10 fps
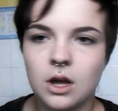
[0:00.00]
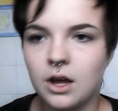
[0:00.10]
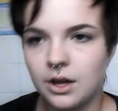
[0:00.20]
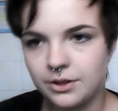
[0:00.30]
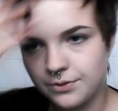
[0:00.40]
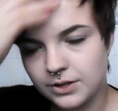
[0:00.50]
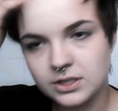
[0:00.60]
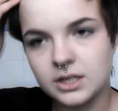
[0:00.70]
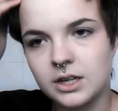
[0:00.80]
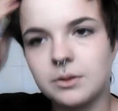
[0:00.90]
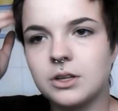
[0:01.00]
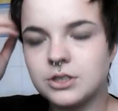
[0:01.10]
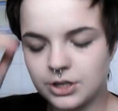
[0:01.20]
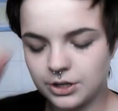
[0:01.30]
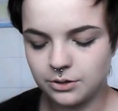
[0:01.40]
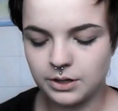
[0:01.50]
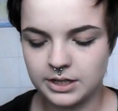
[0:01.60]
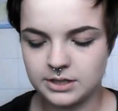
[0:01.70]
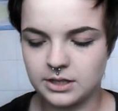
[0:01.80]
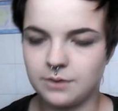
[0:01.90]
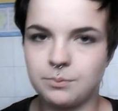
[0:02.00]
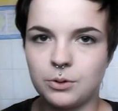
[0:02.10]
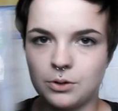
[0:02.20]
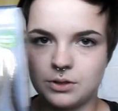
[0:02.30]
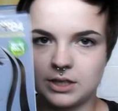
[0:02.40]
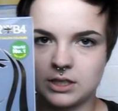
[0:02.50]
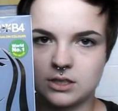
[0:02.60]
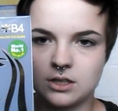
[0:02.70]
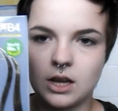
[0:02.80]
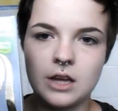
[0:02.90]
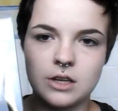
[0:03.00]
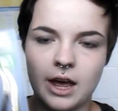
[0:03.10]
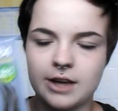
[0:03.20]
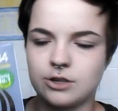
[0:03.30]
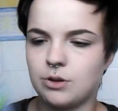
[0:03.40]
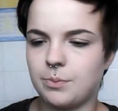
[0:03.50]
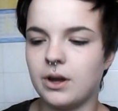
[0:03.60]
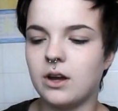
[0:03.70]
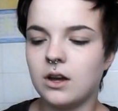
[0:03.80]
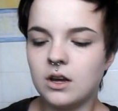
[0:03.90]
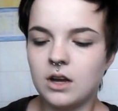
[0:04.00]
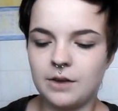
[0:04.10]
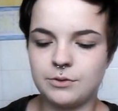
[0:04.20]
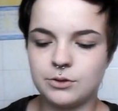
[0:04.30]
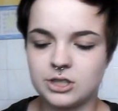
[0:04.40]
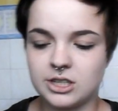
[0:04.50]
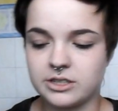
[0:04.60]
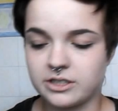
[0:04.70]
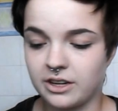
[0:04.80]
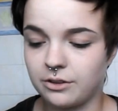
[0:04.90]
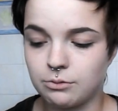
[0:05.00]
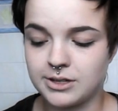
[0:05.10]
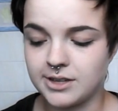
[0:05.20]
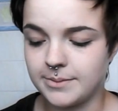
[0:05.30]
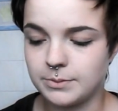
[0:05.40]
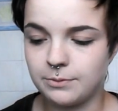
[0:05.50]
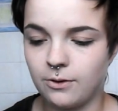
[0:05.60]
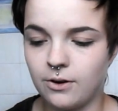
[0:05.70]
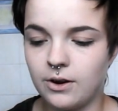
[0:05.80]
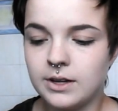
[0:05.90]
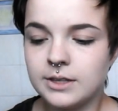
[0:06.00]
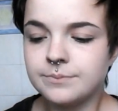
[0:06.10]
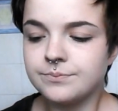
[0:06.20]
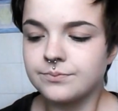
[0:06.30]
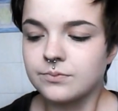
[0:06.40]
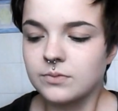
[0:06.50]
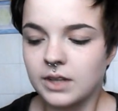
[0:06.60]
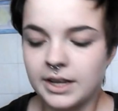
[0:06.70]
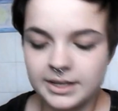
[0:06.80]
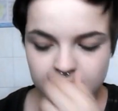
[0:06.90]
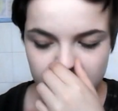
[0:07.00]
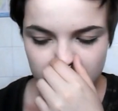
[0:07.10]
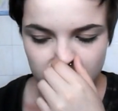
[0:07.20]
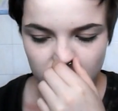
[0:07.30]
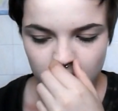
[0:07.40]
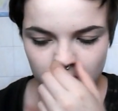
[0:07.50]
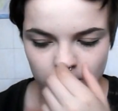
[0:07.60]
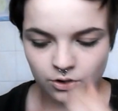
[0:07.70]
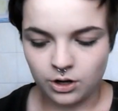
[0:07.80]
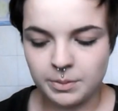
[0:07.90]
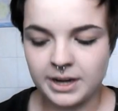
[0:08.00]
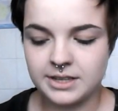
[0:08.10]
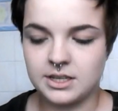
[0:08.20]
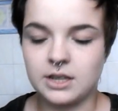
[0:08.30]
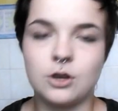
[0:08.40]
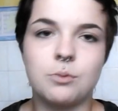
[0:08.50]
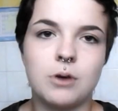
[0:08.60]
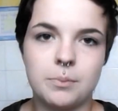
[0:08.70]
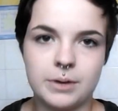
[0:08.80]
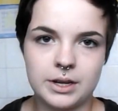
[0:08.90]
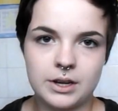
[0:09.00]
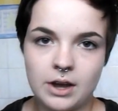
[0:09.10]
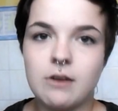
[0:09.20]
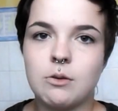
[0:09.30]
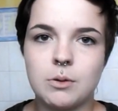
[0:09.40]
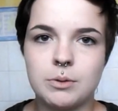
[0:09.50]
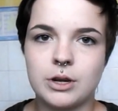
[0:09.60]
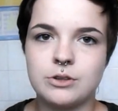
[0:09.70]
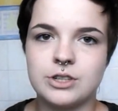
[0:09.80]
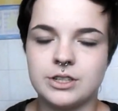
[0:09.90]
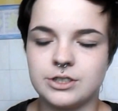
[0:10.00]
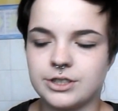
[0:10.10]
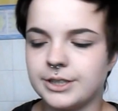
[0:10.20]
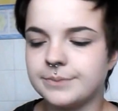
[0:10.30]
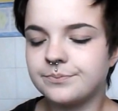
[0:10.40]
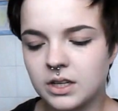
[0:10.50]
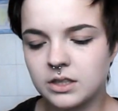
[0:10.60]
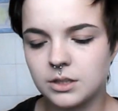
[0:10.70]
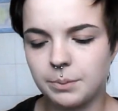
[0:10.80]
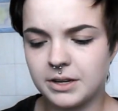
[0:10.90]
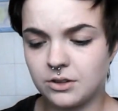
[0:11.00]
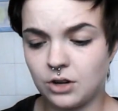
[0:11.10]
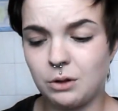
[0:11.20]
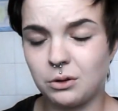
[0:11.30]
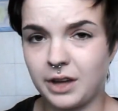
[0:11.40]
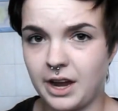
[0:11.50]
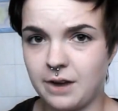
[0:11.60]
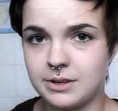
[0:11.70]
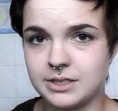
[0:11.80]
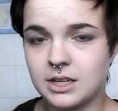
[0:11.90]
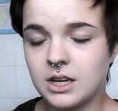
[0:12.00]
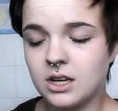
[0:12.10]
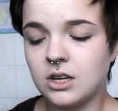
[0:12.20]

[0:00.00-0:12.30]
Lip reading: the first thing I'm going to do is I've bought this hair stripper. I've used this like 3 times before. It's not amazing. Your hair will probably go ginger. Depending on how long your hair is,